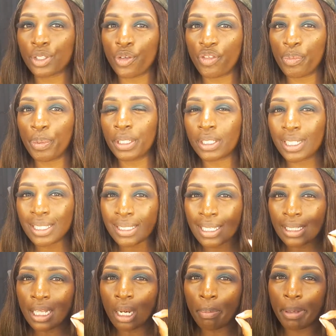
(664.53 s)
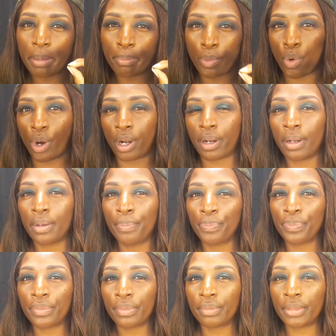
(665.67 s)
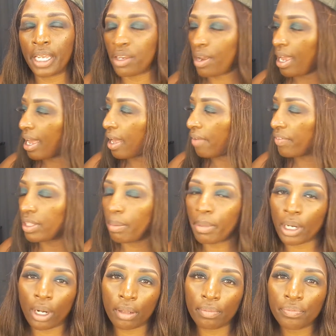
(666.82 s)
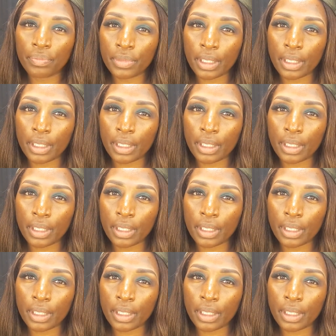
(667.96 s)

So if you put just a little bit more than you have in the middle,